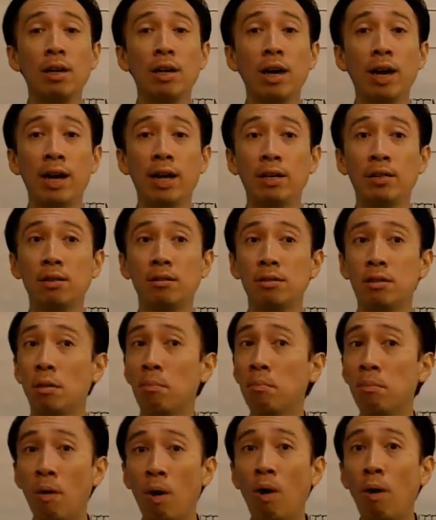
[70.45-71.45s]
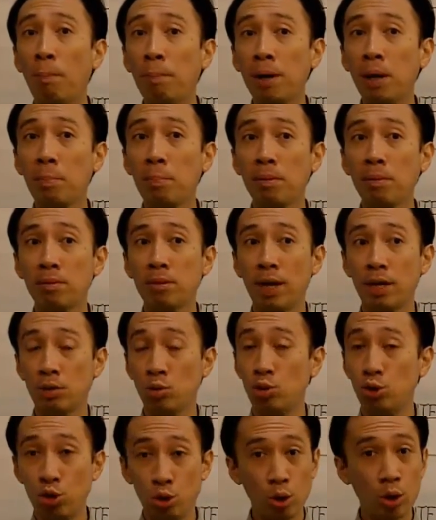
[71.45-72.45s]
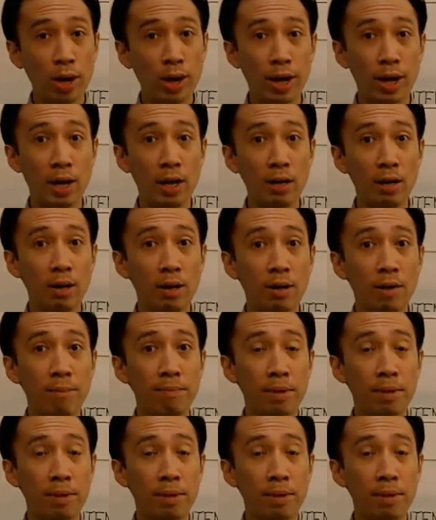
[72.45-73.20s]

and the more people that you share,